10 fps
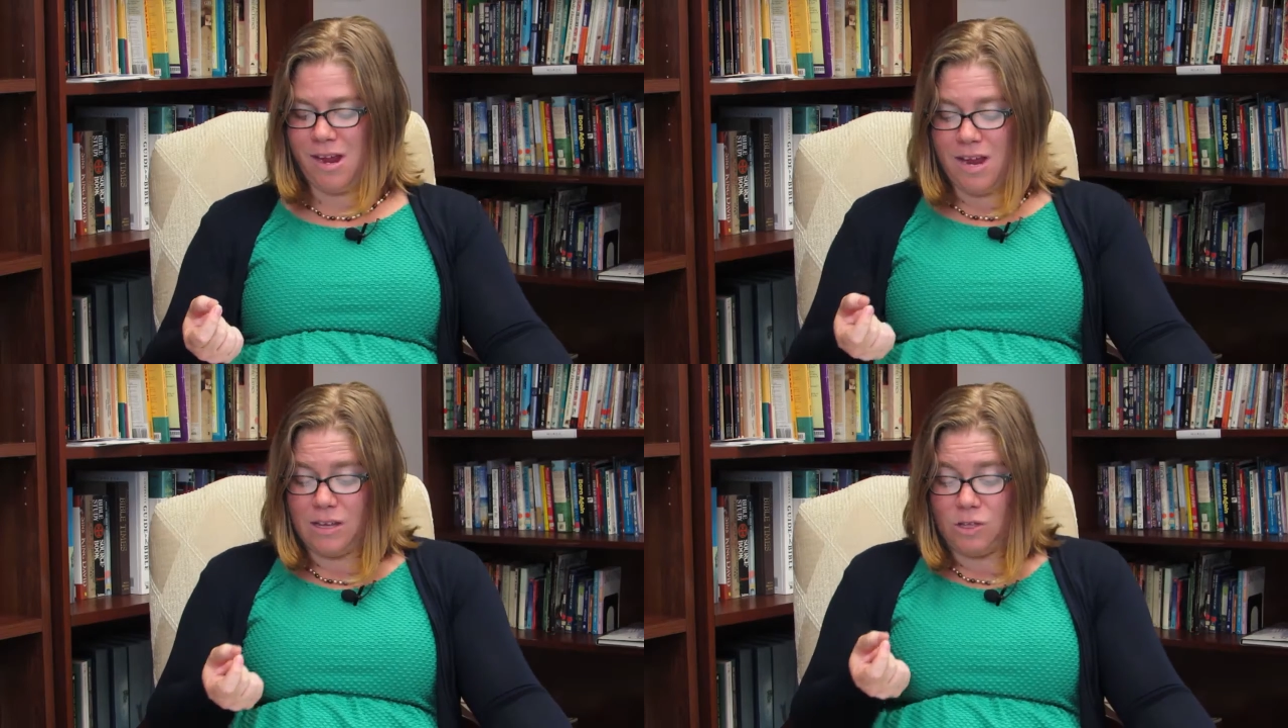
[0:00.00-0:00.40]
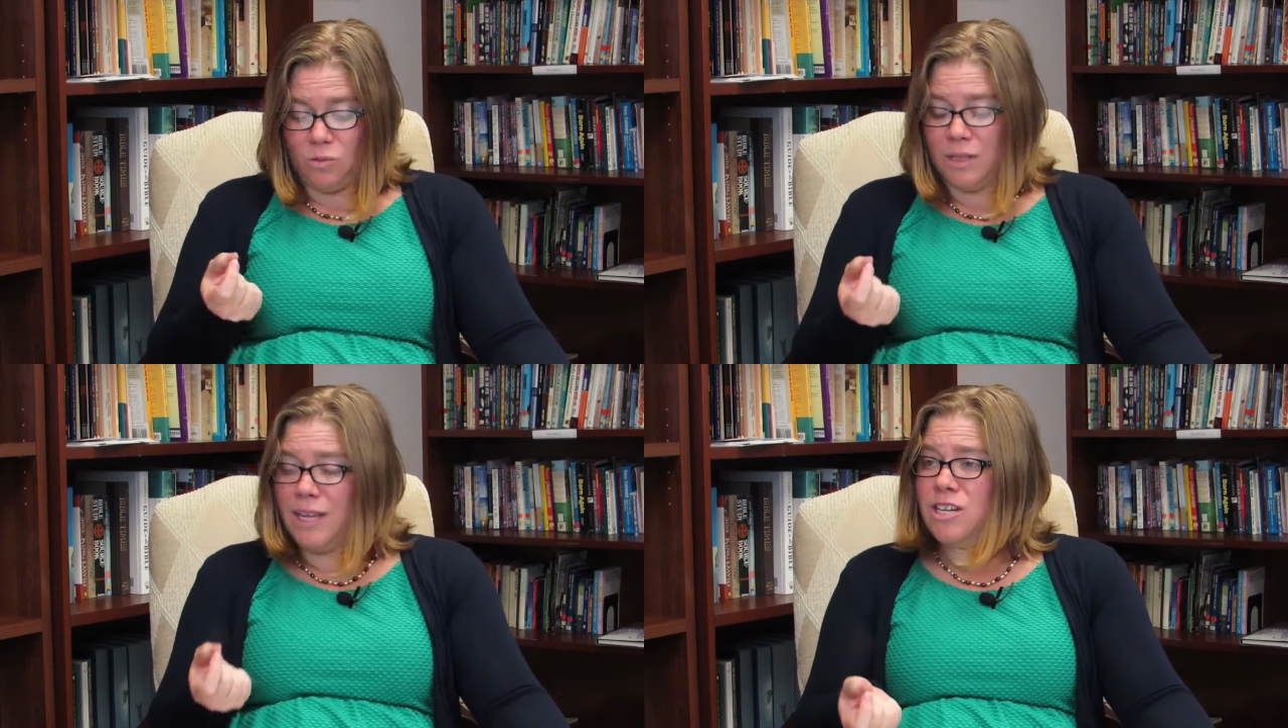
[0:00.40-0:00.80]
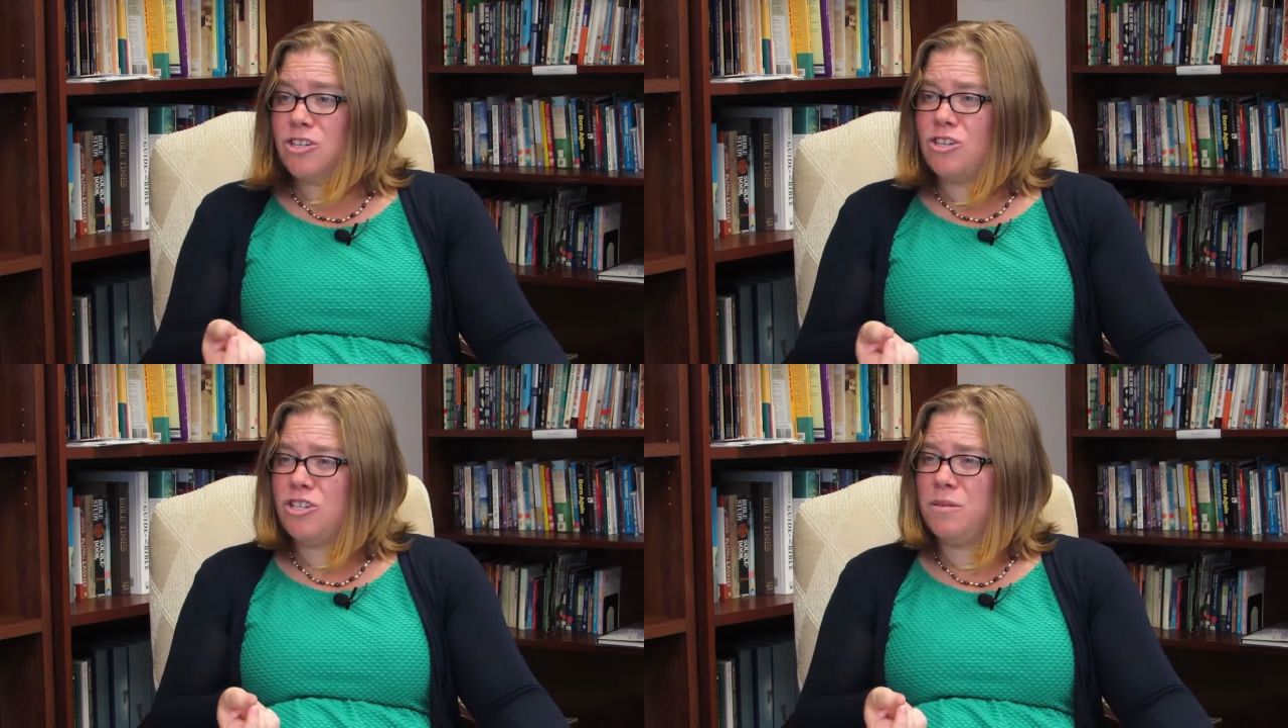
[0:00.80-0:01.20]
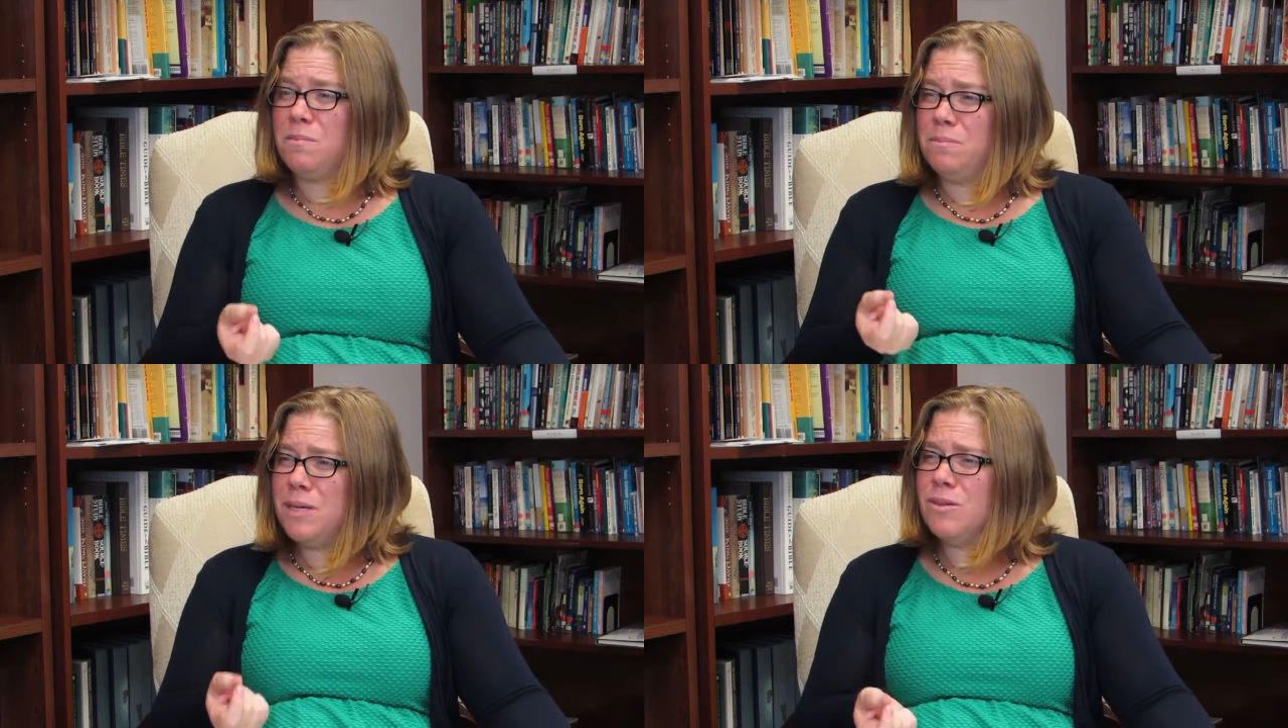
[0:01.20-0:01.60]
It's a relationship
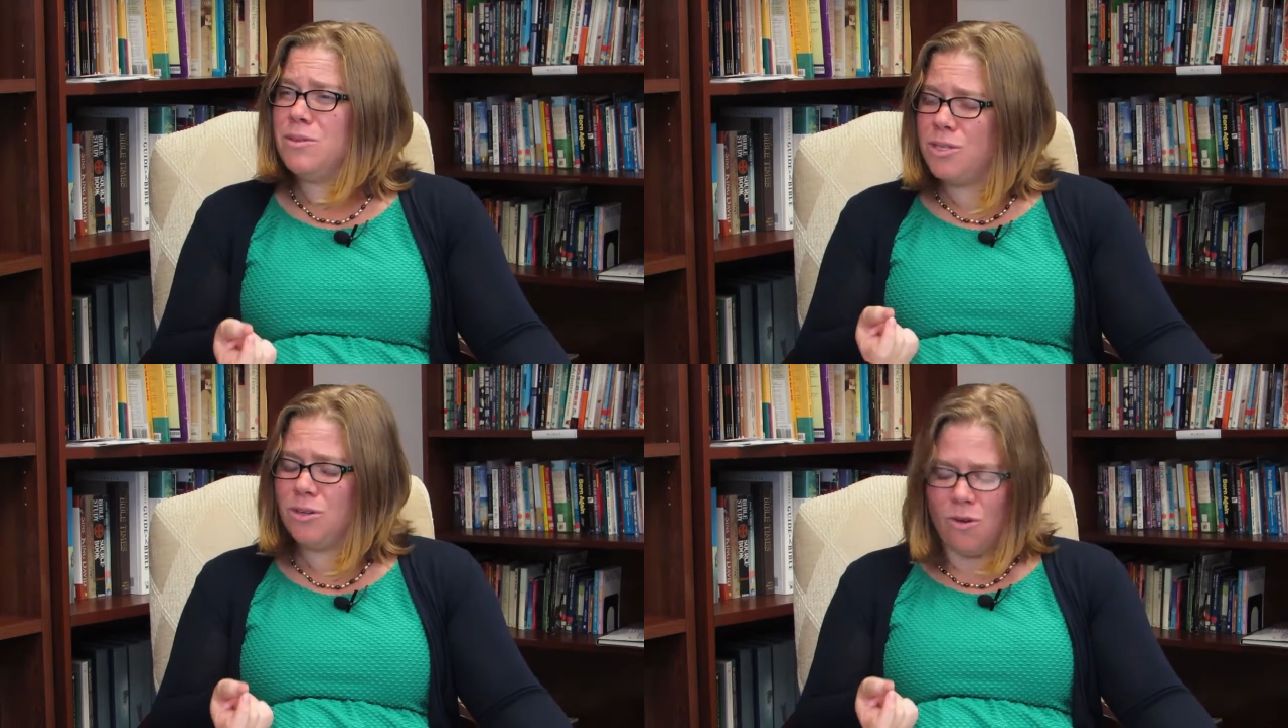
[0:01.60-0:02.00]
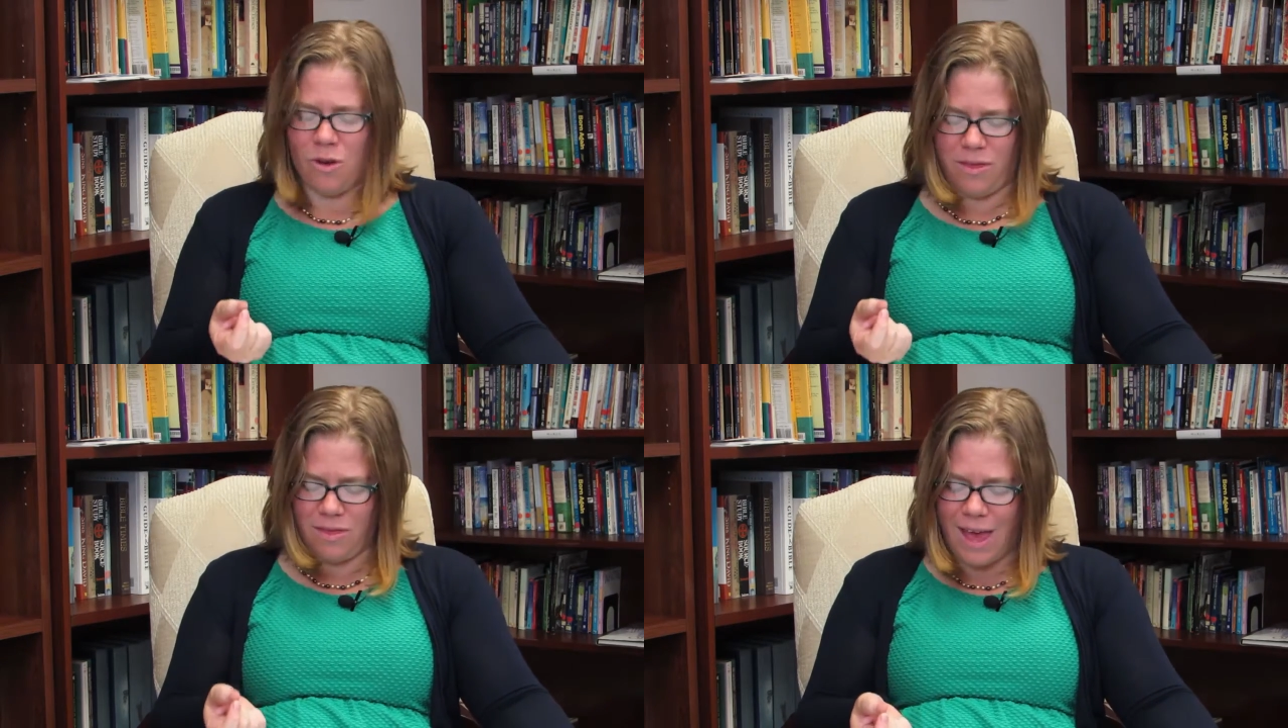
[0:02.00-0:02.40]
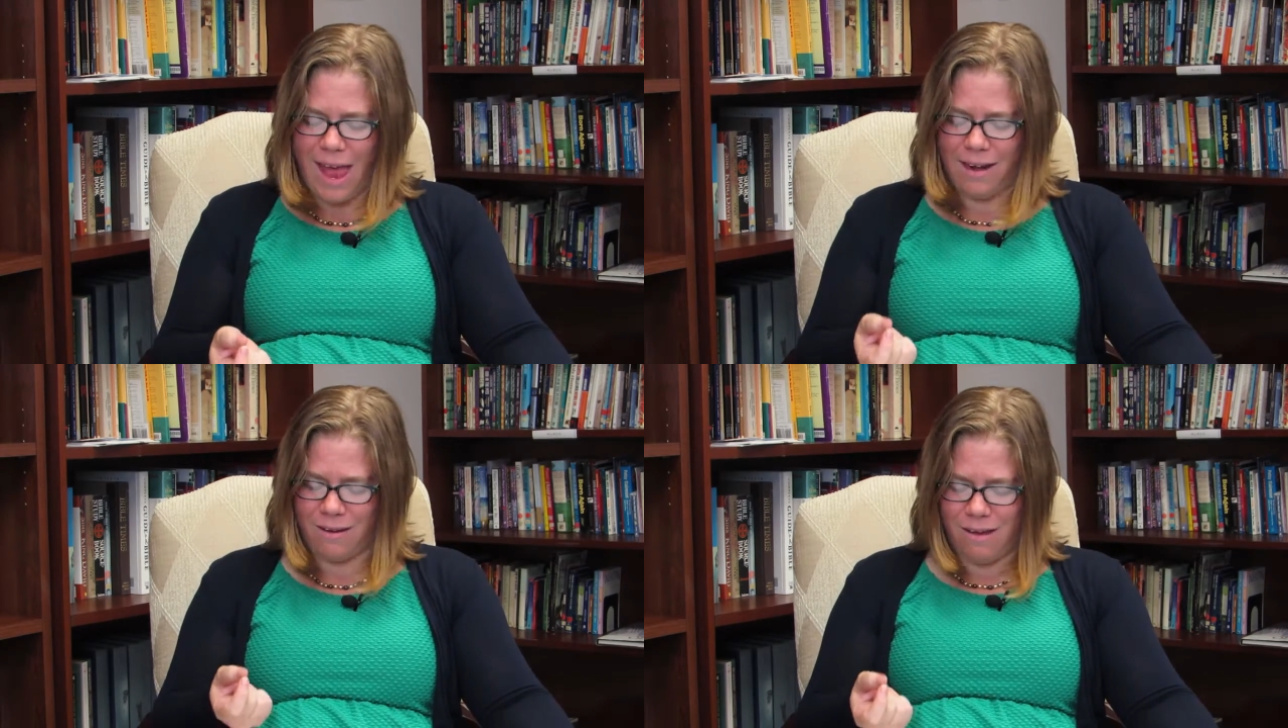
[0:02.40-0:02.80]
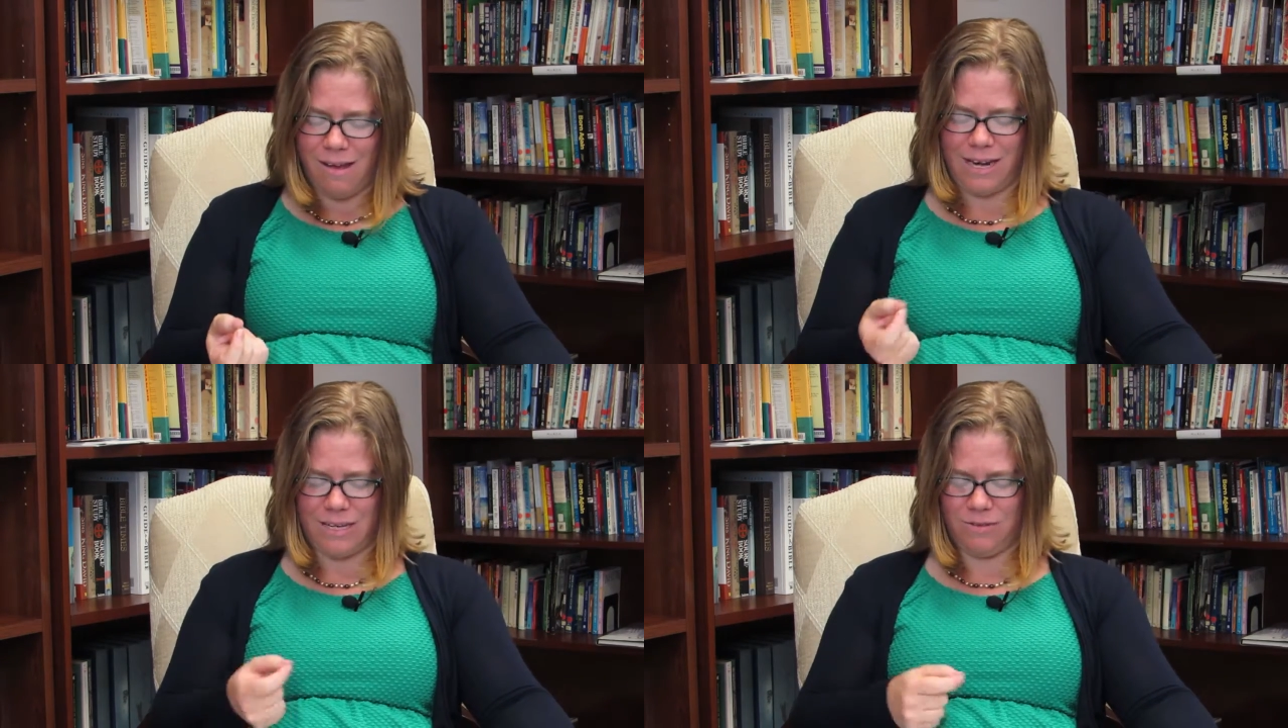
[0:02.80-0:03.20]
built on that
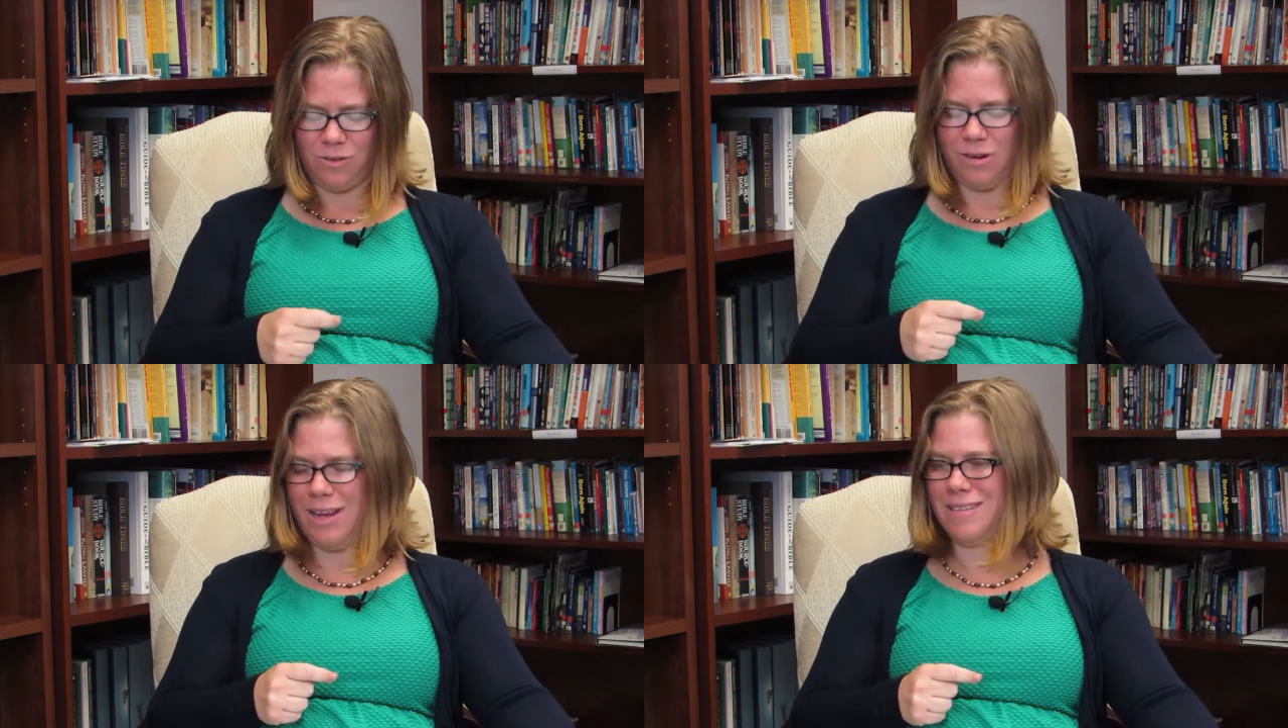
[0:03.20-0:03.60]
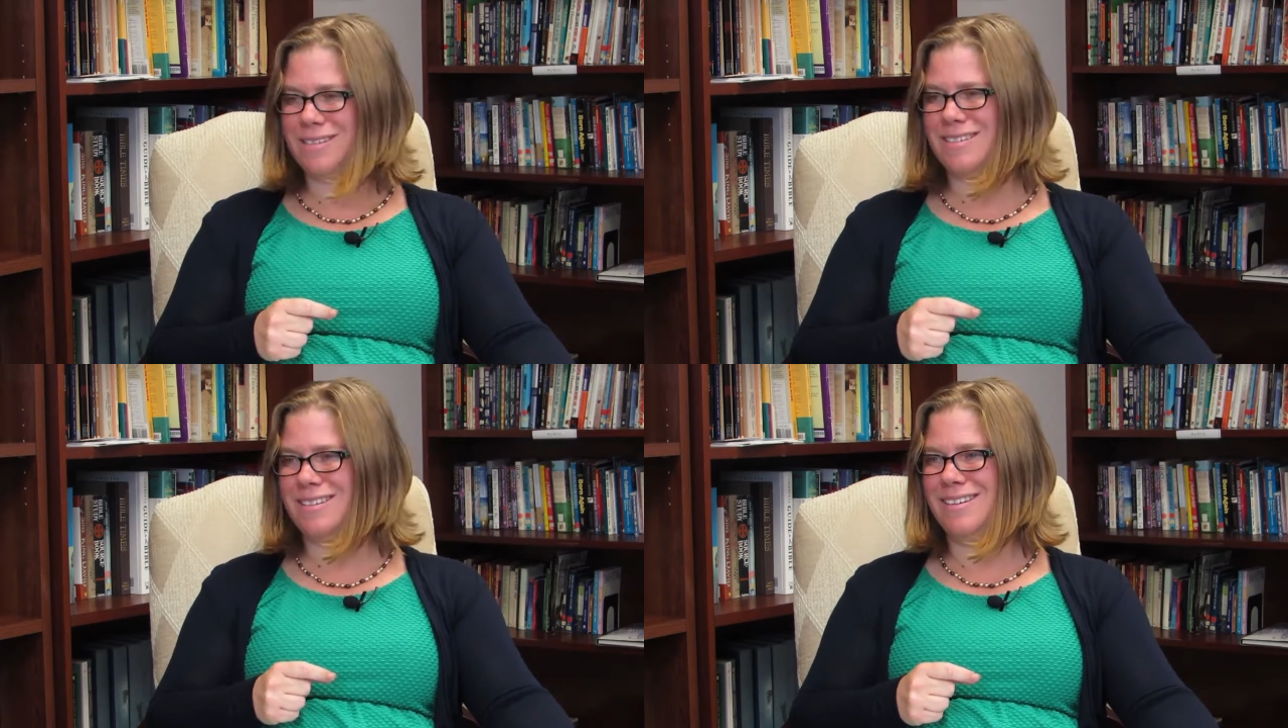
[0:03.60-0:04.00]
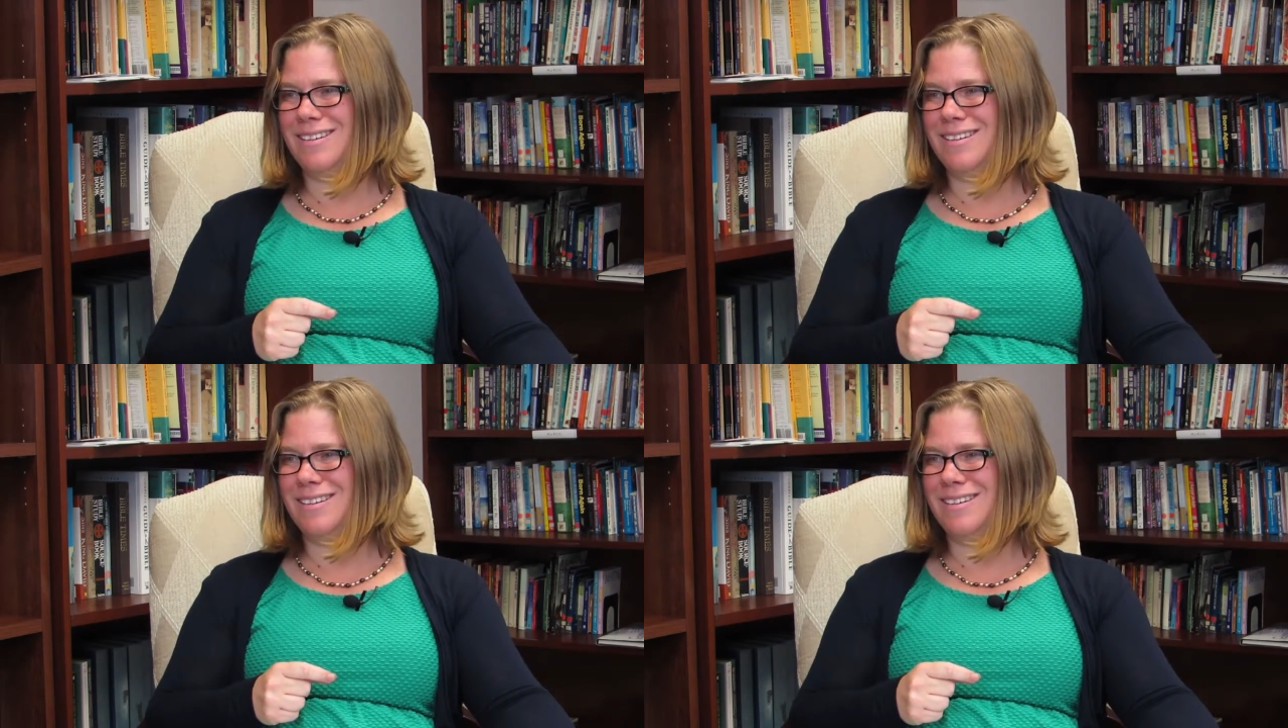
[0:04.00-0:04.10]
kind of trust.